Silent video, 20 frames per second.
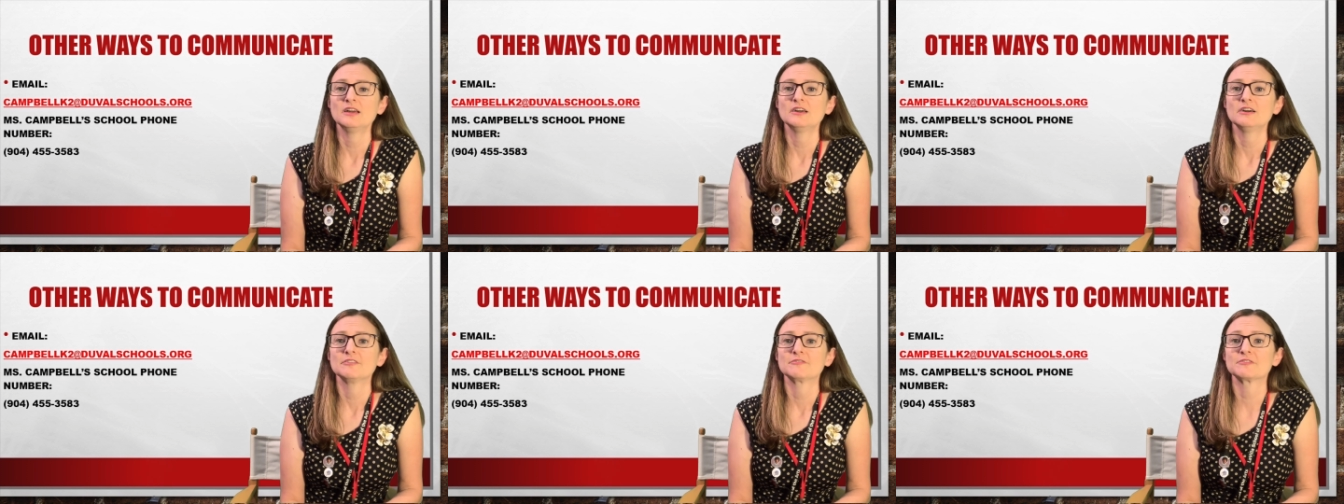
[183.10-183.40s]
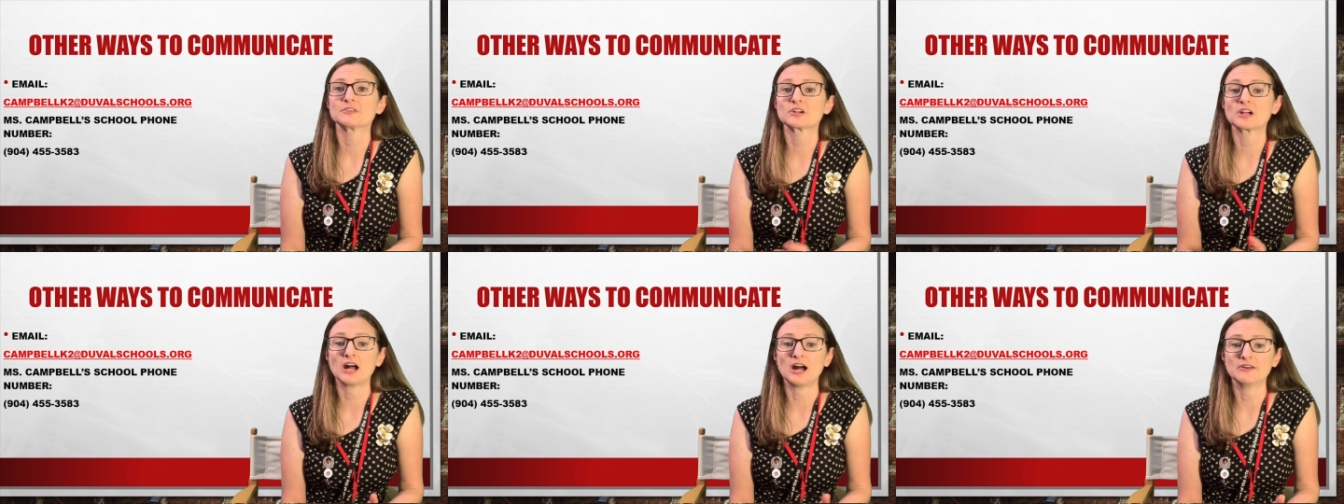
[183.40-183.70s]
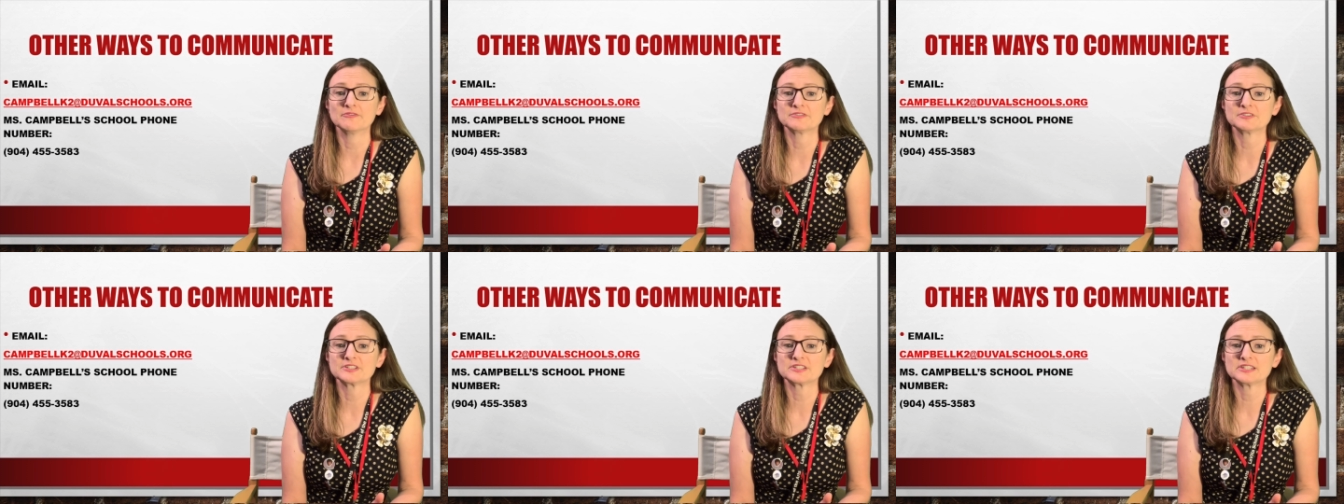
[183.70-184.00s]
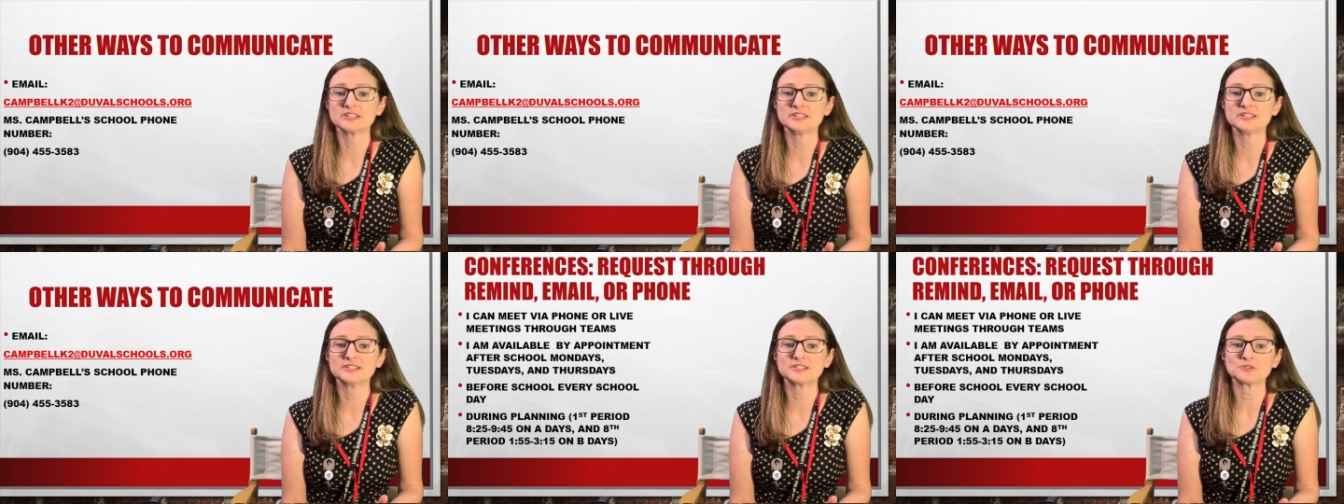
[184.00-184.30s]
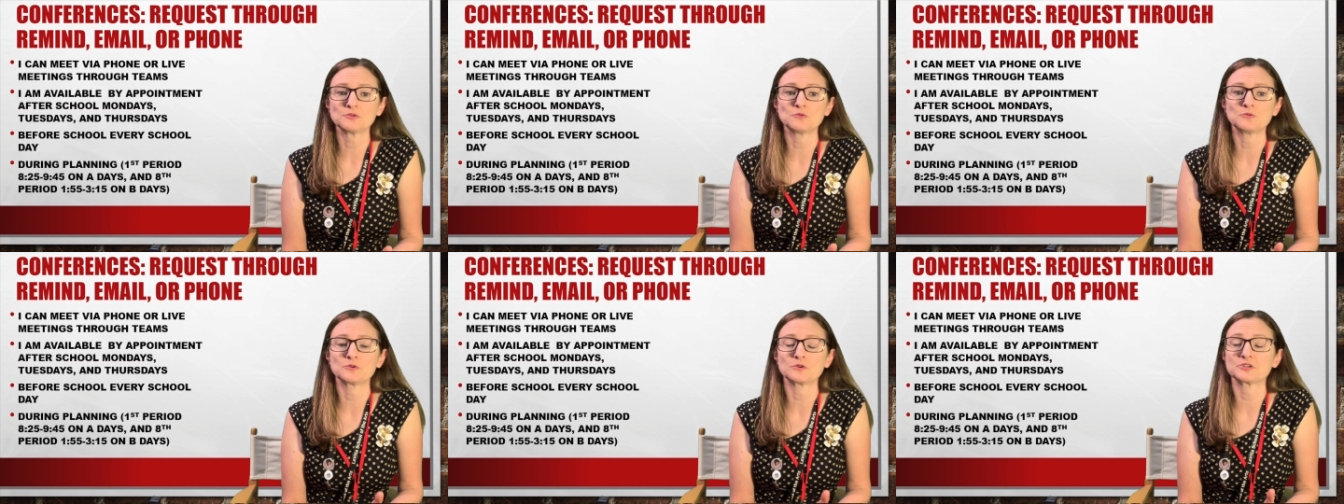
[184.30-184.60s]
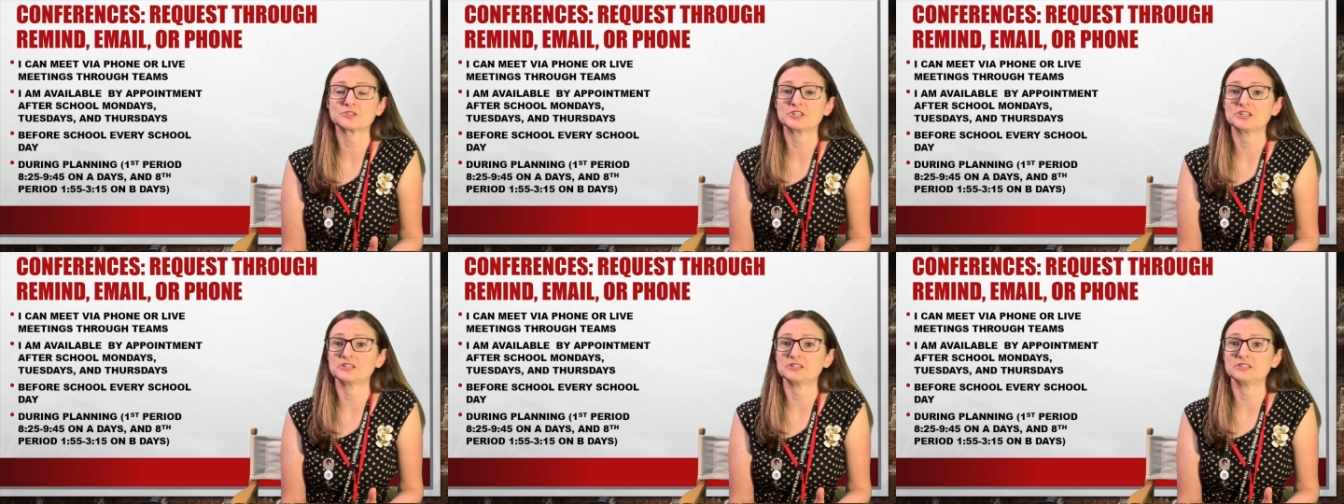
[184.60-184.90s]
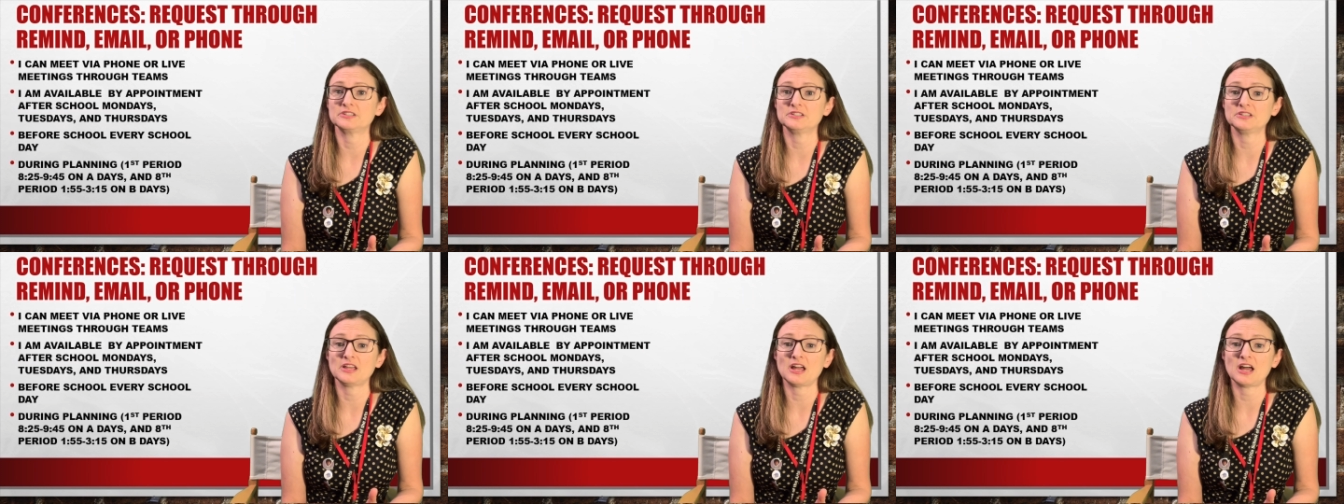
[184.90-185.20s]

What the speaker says: For conferences or to,